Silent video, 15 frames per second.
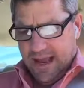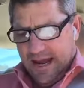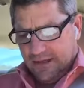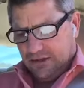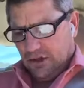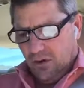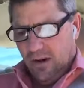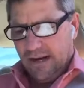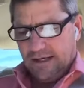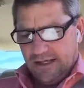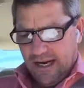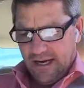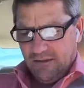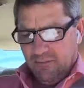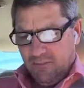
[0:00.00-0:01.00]
And so I
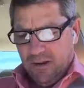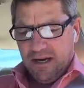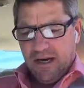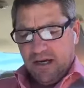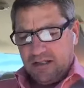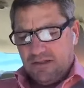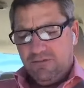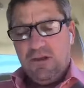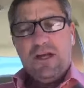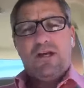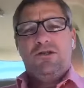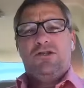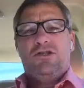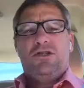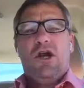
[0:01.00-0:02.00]
said, because of the
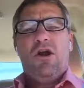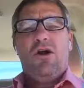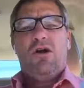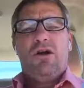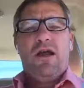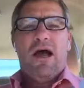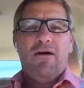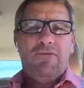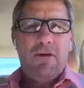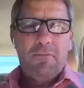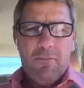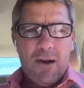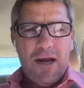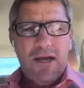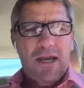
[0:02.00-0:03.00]
concern of
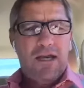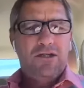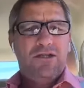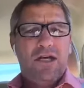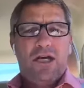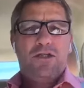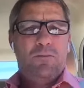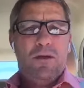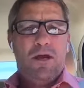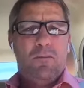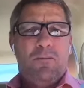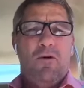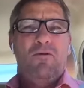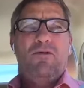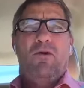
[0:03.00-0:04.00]
impending judgment
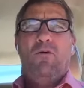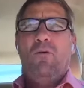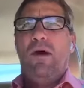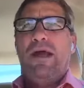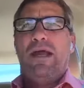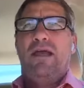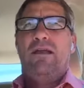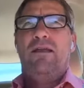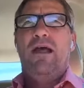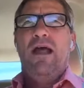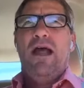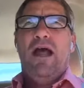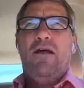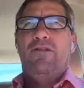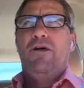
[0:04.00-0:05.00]
upon the wicked
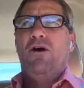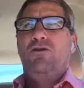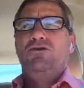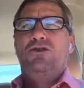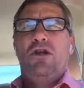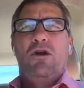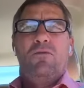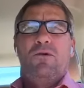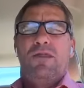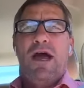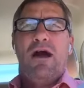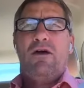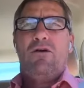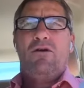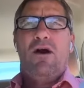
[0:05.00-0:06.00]
and those that are
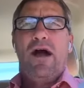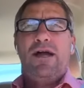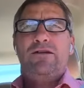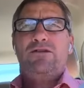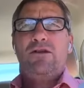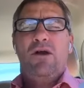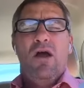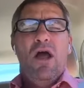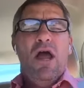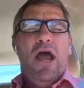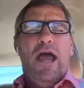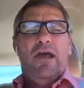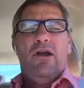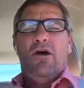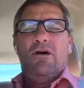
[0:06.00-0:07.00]
without Christ,
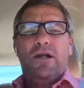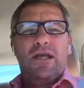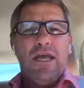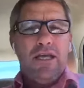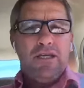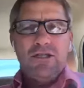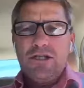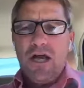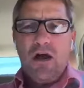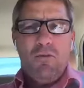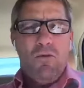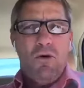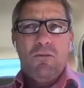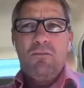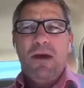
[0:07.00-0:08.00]
it ought to get us, uh,
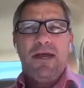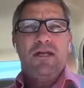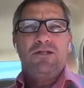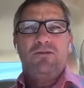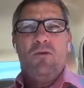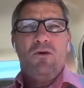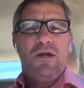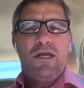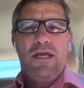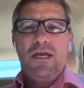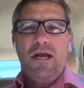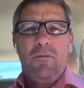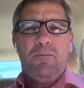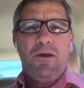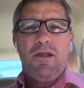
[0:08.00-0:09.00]
want make us want to
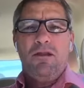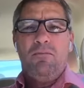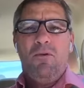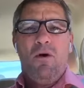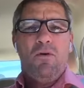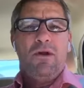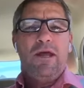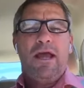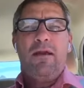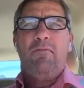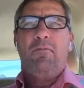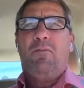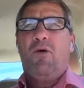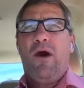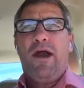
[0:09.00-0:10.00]
get up in the morning
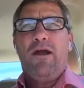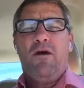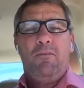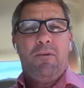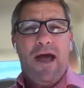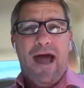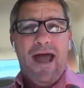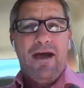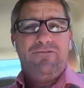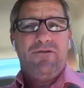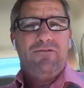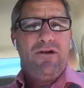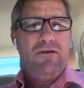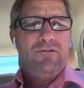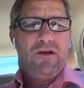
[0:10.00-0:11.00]
and pray on behalf
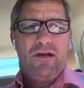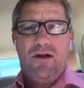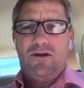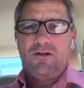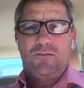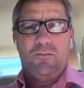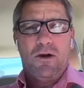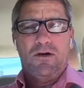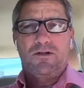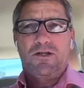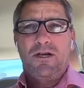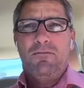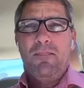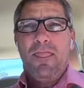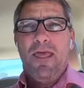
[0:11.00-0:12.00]
of every lost
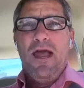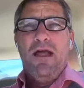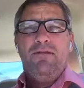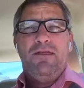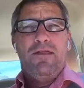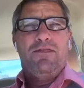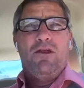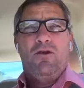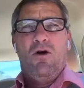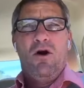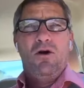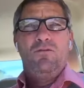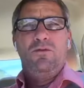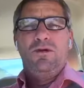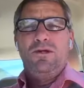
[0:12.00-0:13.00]
person that the
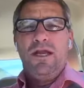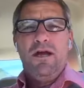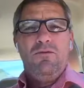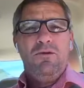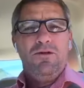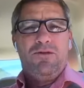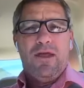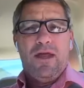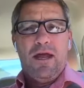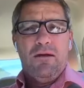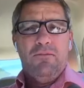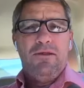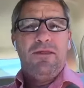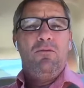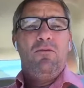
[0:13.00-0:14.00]
Lord will deal with
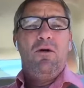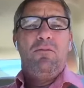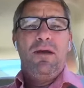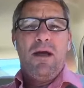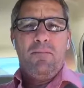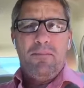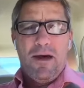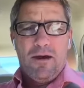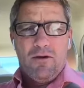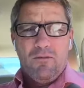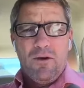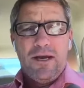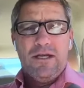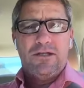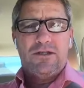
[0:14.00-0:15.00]
them and that we'll be a better
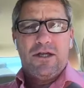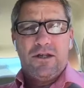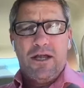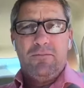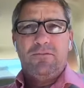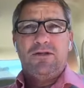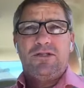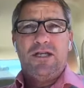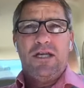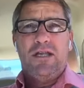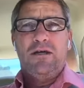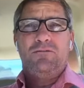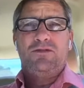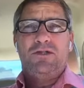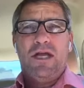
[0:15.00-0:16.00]
witness to them to see
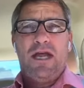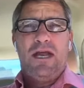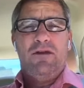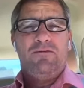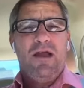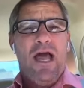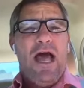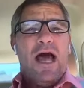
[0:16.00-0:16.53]
them saved.